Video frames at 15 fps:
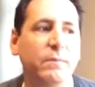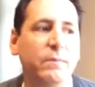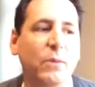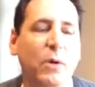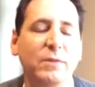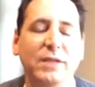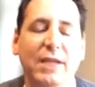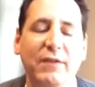
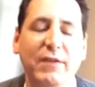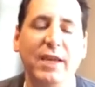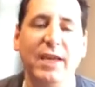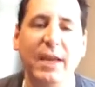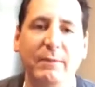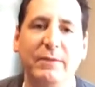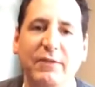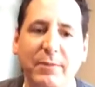won't give any
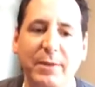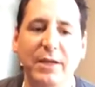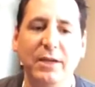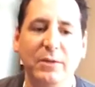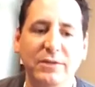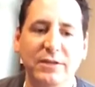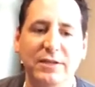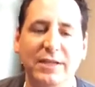names, everybody
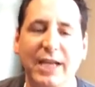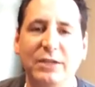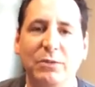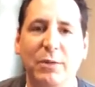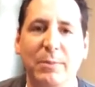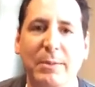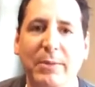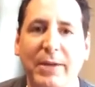knows the sites
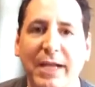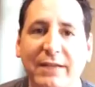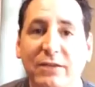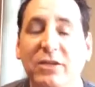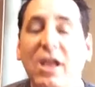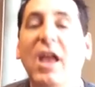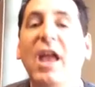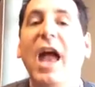where people get
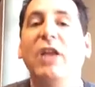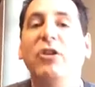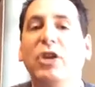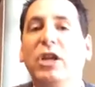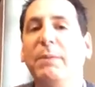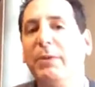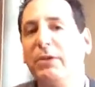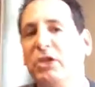those, and you're
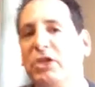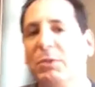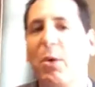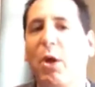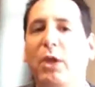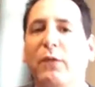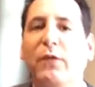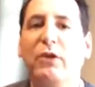going to build a
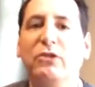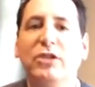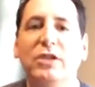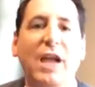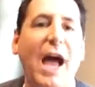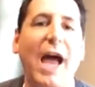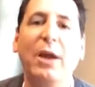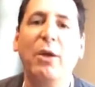smaller
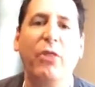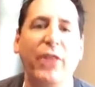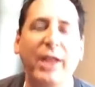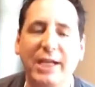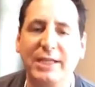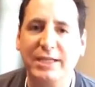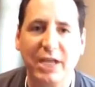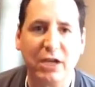version, I don't
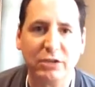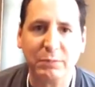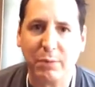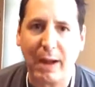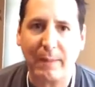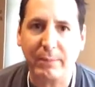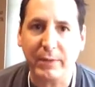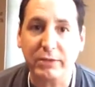think it scales
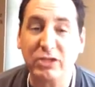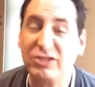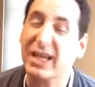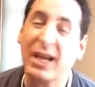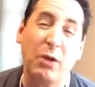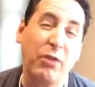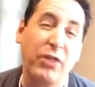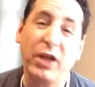properly. Just
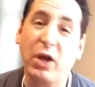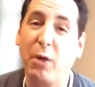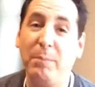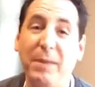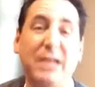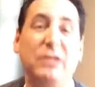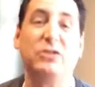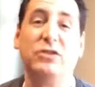like I don't think
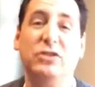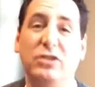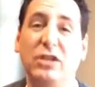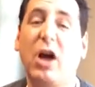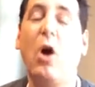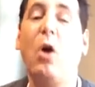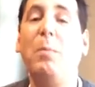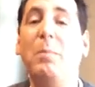
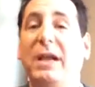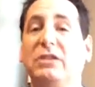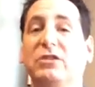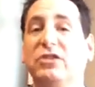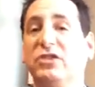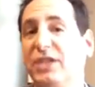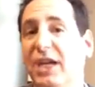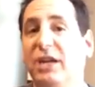home
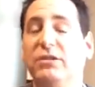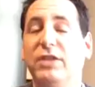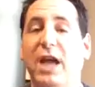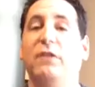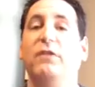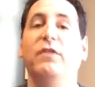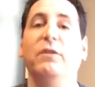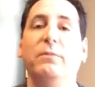mixers scale
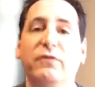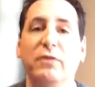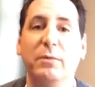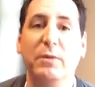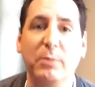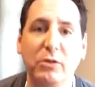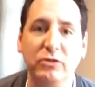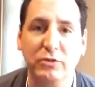down from
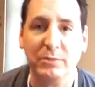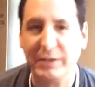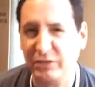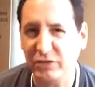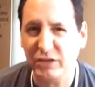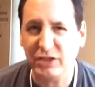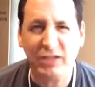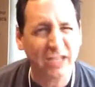commercial
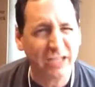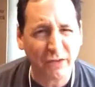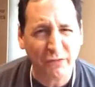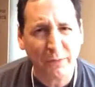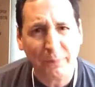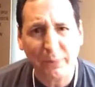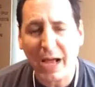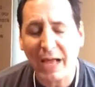mixers. It's a
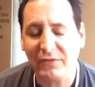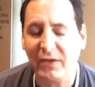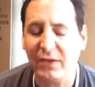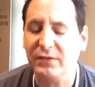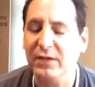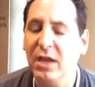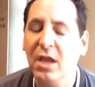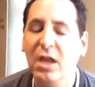different
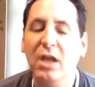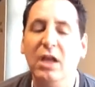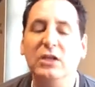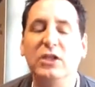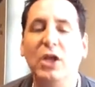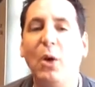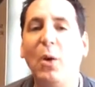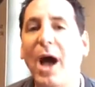process.
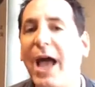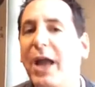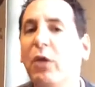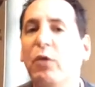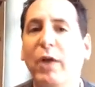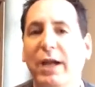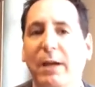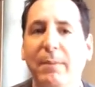So I
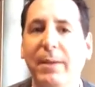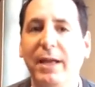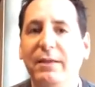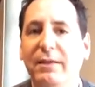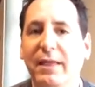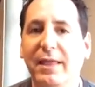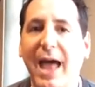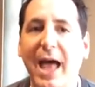don't
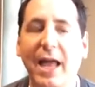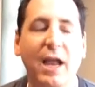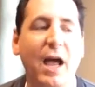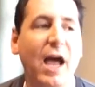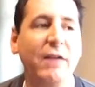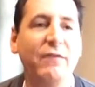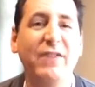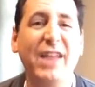recommend that.
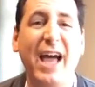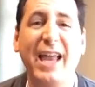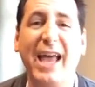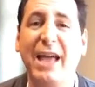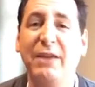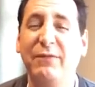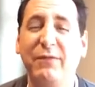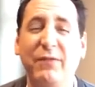I've not
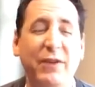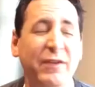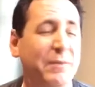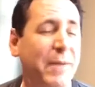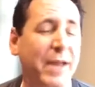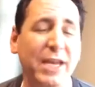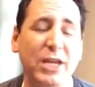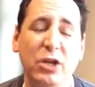had very
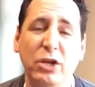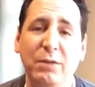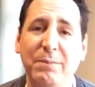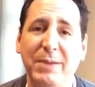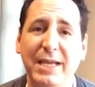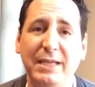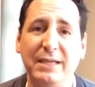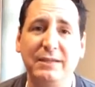many good
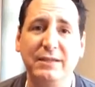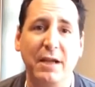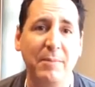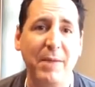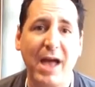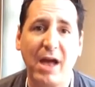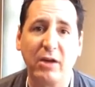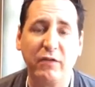pizzas come
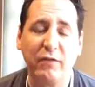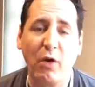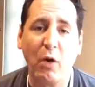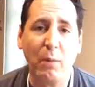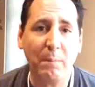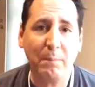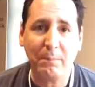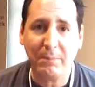out of
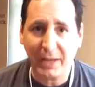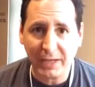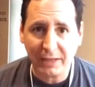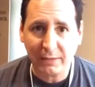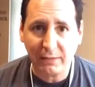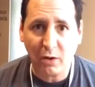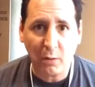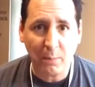
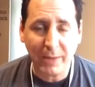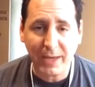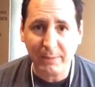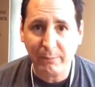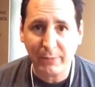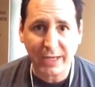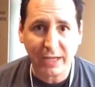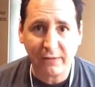
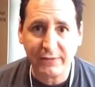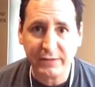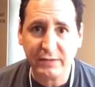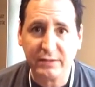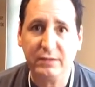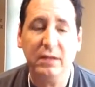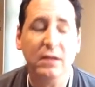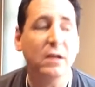homemade brick
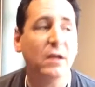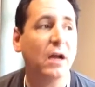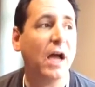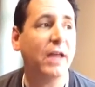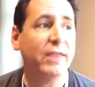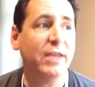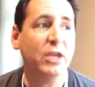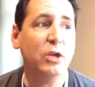ovens.
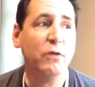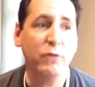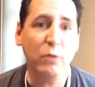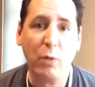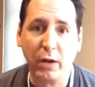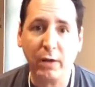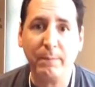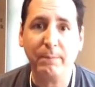I think if you
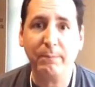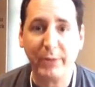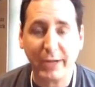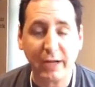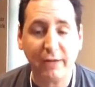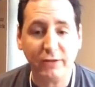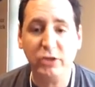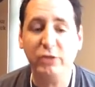want a
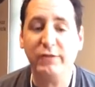brick oven,